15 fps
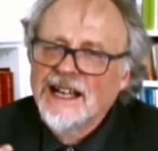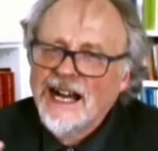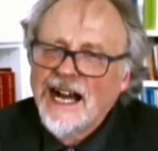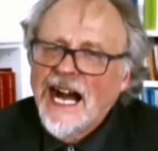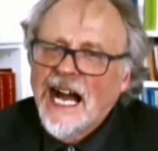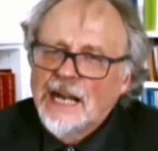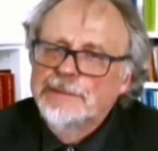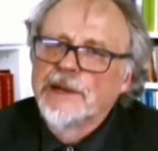
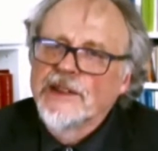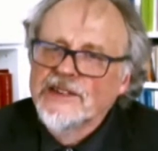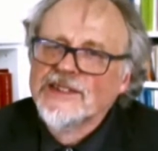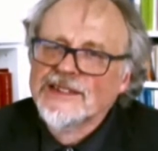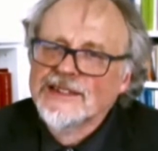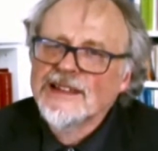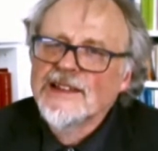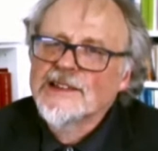
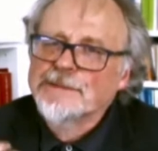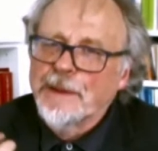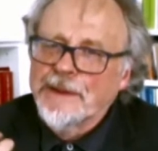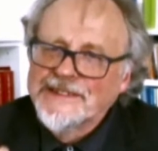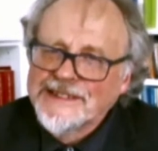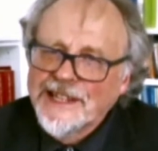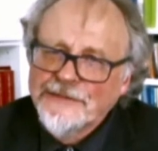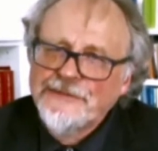harbors
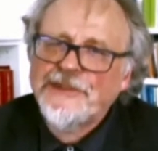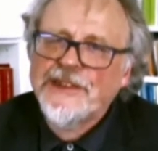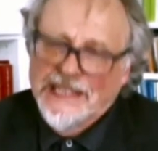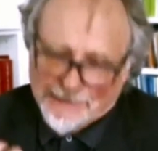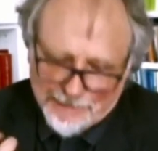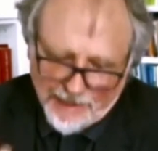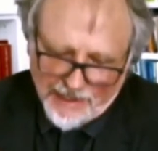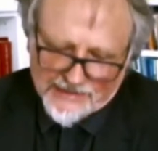
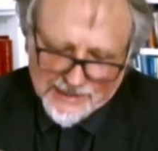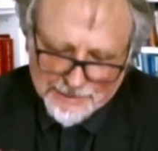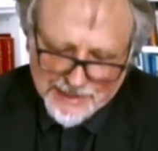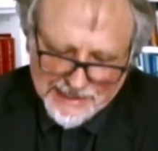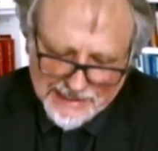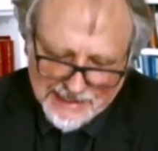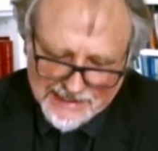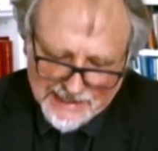specific
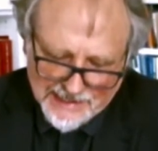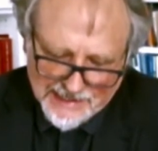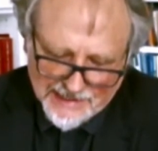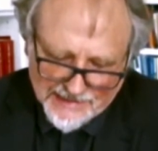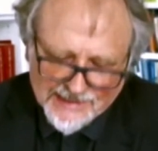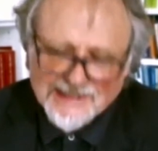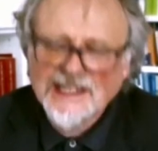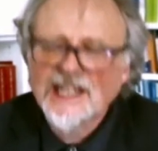
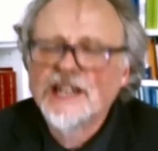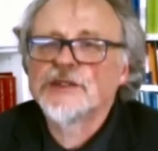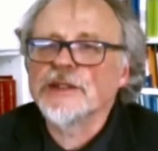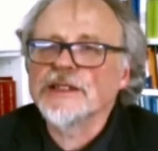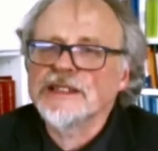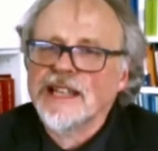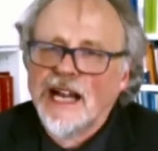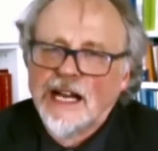possibilities to
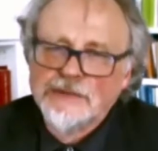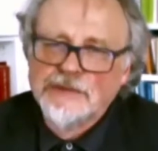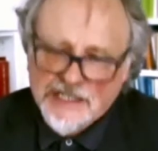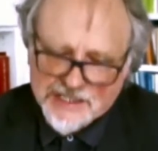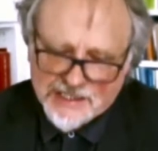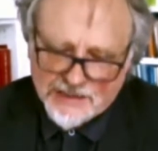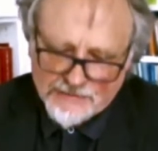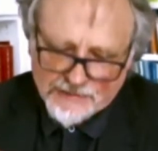
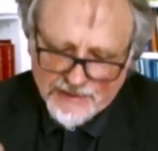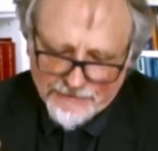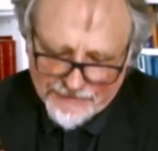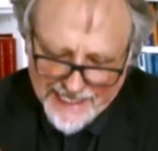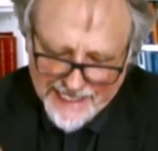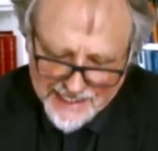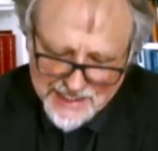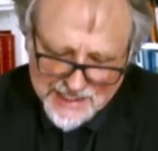encourage
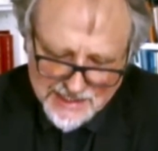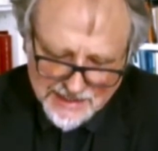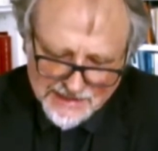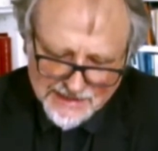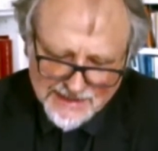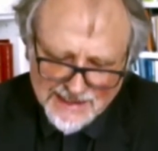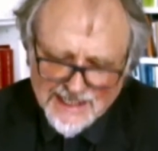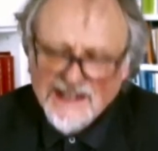
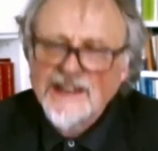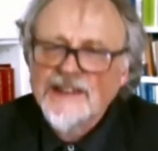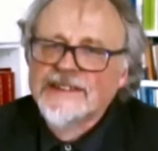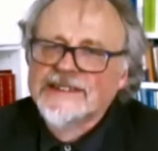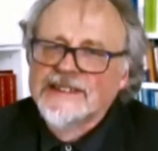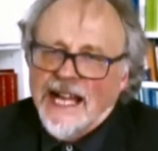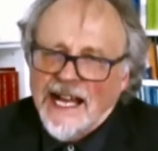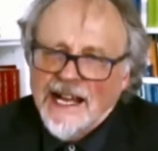reflection,
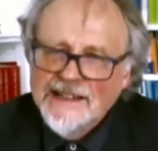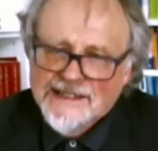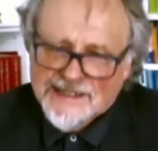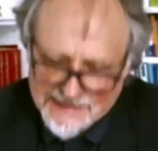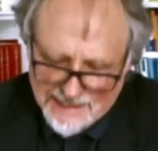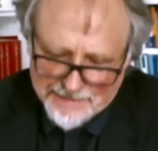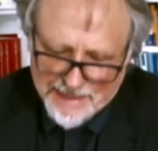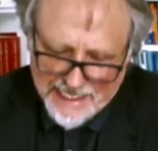start
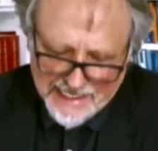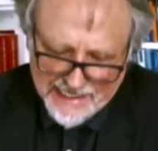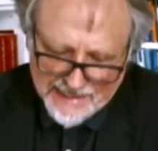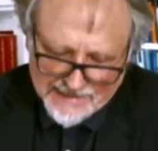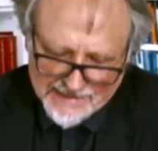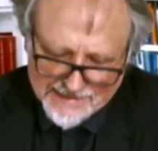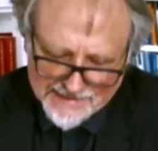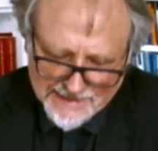
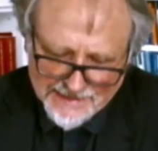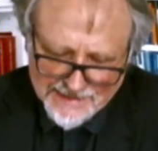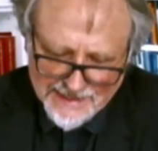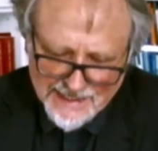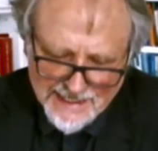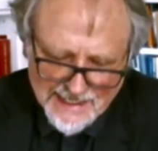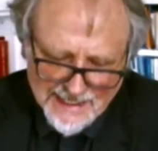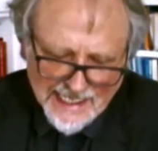debate,
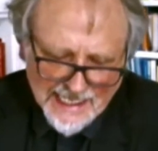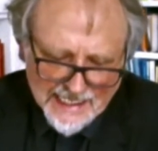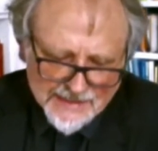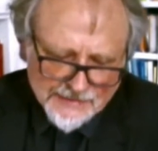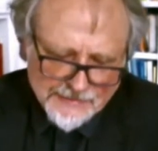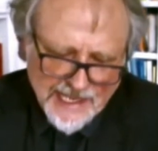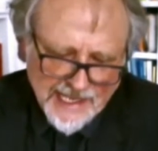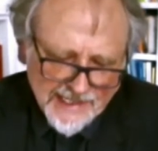
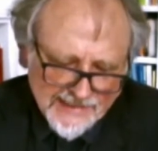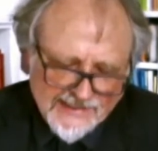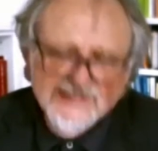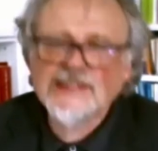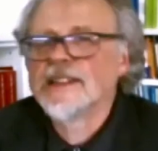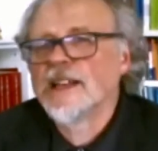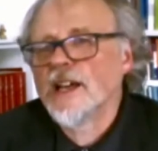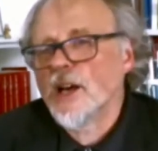and
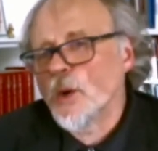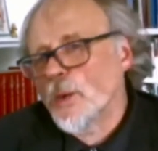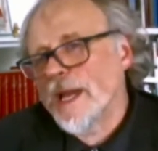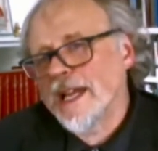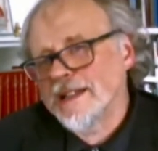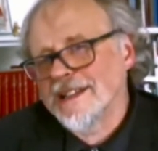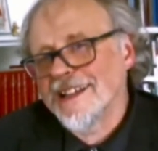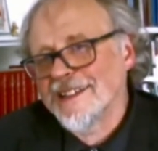raise
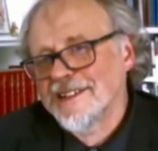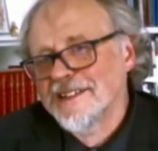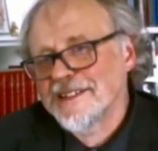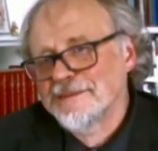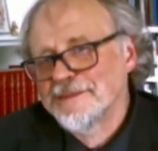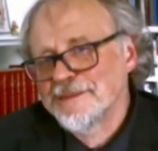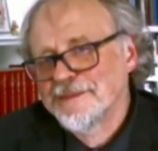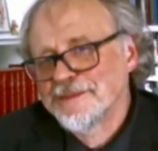
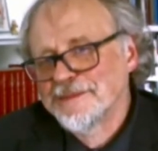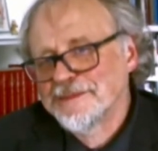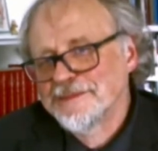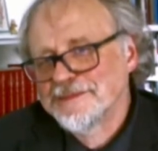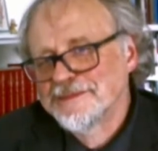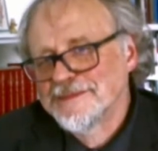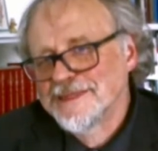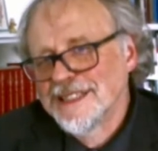awareness.
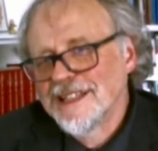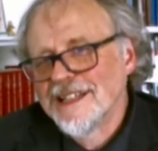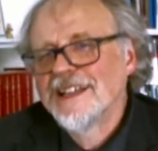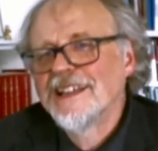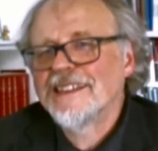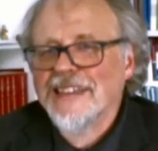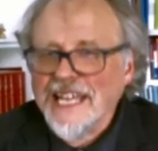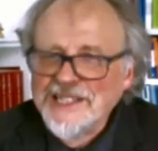
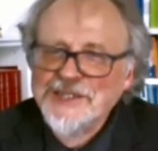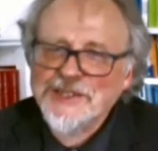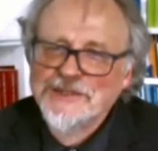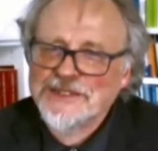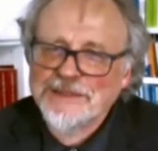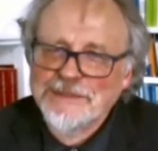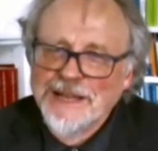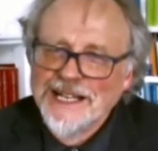Thank you
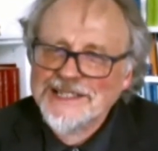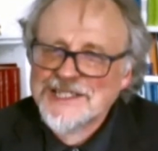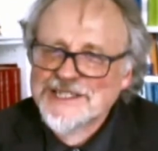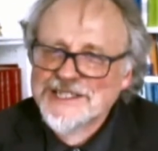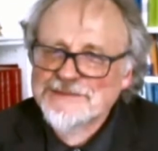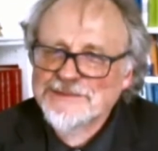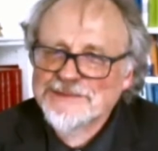very much,